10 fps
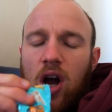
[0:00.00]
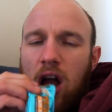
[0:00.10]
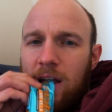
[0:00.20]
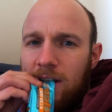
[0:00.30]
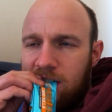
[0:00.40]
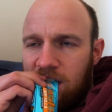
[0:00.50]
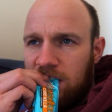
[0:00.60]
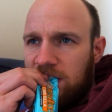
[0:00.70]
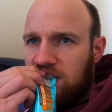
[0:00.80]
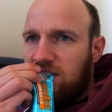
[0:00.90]
bar.
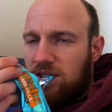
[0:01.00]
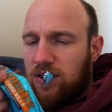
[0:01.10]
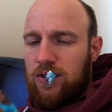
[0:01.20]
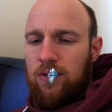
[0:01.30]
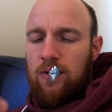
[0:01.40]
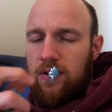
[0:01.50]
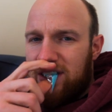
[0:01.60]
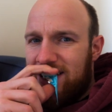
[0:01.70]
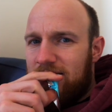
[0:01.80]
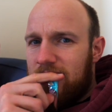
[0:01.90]

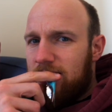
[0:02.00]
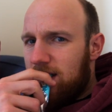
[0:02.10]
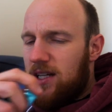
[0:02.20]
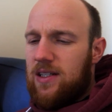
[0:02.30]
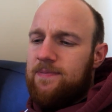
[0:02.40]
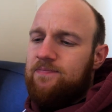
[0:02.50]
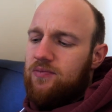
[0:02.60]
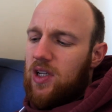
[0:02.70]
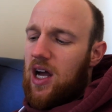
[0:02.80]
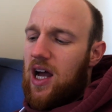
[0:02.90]
Now,
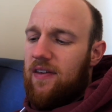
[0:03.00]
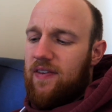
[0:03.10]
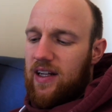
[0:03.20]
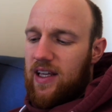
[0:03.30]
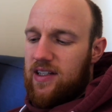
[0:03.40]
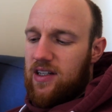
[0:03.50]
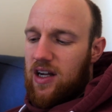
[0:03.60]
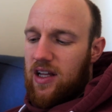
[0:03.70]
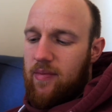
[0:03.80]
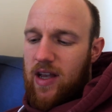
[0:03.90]
I think these
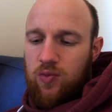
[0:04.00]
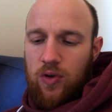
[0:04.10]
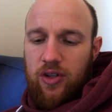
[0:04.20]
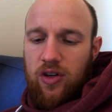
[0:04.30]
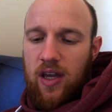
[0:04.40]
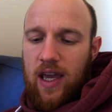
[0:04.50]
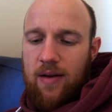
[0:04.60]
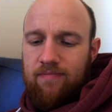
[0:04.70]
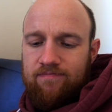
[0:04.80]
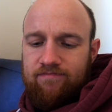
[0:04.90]
are the best one you can
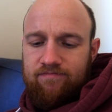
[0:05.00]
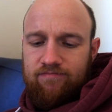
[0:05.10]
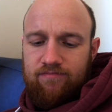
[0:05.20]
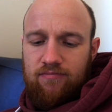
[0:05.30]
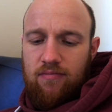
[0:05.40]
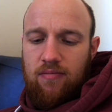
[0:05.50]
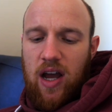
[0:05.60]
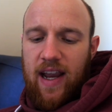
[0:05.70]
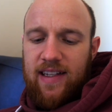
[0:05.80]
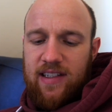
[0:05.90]
get.
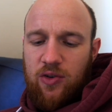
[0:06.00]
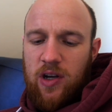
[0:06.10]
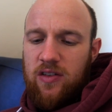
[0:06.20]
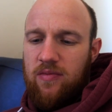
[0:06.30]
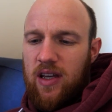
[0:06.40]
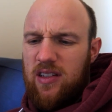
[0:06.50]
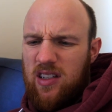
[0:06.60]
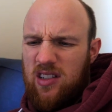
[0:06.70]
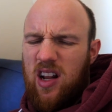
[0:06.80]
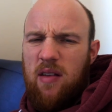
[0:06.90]
Mike disagrees with me. He
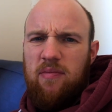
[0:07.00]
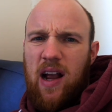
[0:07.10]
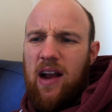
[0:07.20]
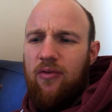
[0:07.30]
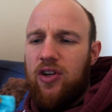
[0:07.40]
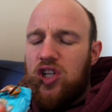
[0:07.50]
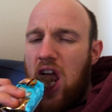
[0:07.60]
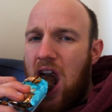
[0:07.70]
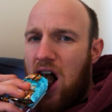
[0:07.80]
says it's like bang average.